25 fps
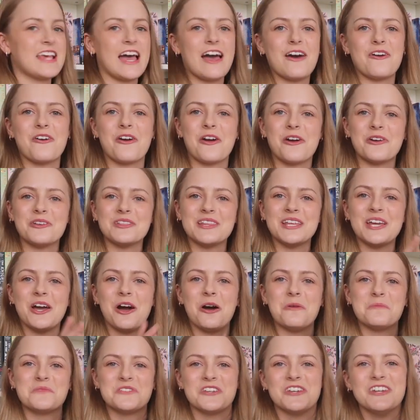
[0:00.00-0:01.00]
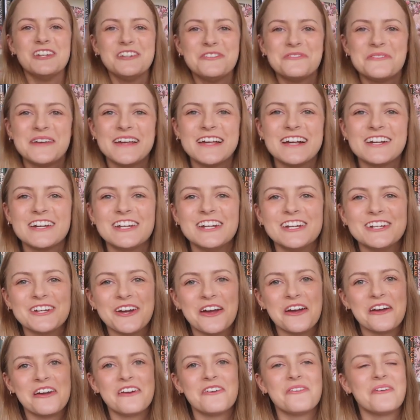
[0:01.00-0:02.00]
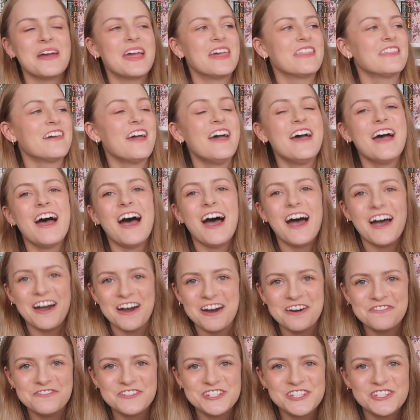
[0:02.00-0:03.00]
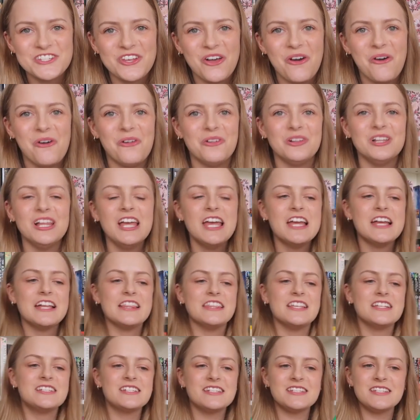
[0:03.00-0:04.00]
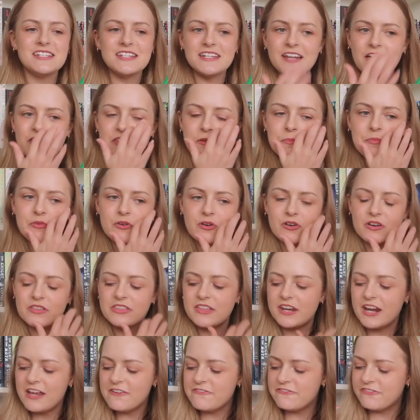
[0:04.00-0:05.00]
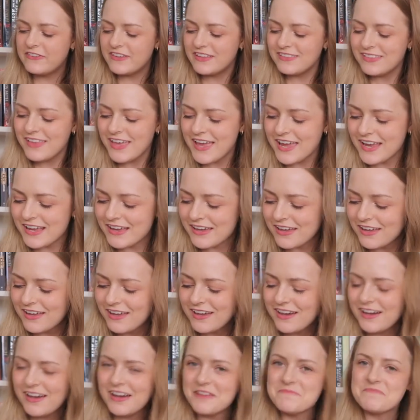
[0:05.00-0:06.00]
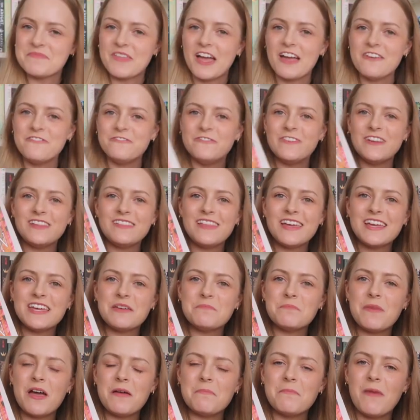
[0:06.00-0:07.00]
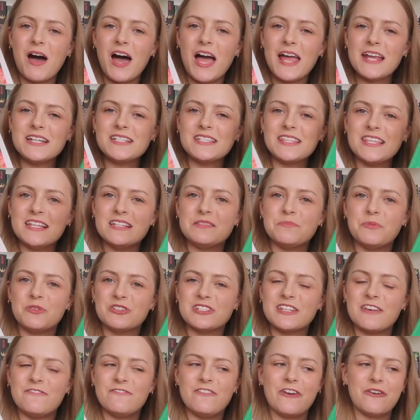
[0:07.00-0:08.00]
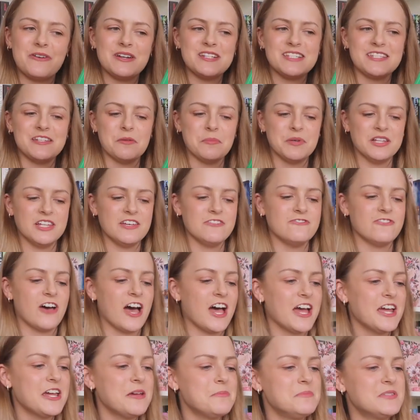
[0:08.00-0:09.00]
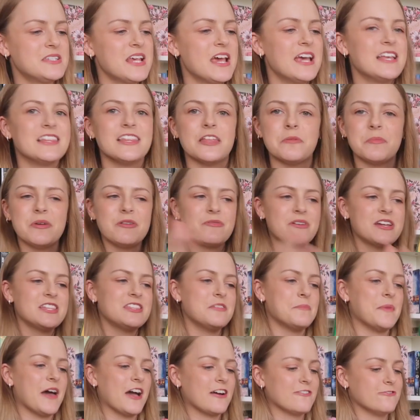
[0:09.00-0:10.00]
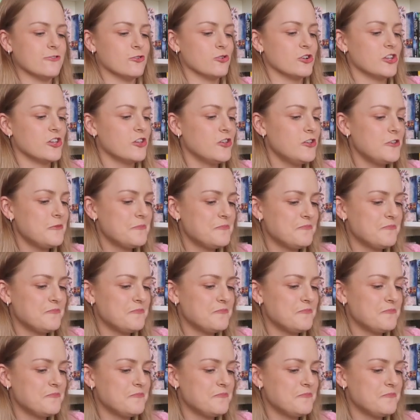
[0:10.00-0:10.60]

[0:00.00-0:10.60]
our only option. We are gonna go with Half a Soul. This is another book that I feel like in my mind, these books have very similar vibes. Let me read the back for you.